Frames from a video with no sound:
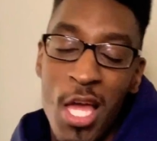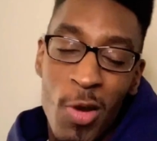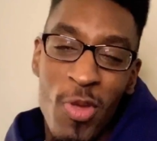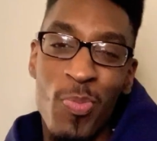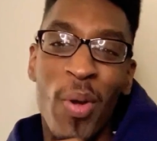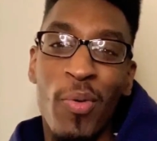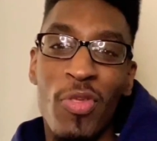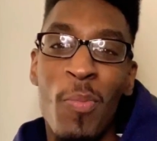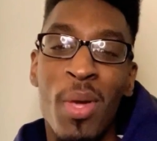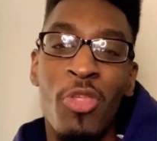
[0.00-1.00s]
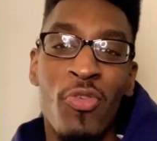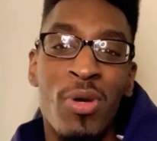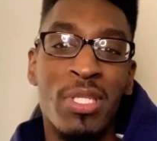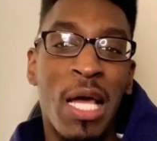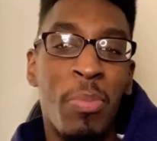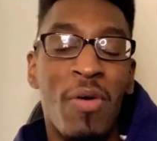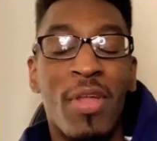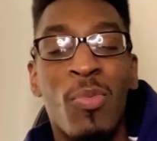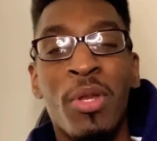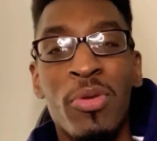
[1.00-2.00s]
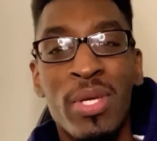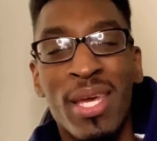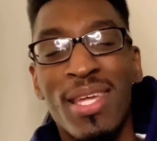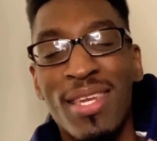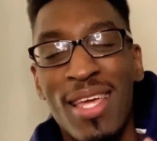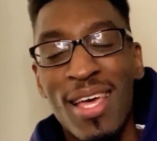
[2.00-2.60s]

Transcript: we sprinkle some ministry on top of it, and what do you get?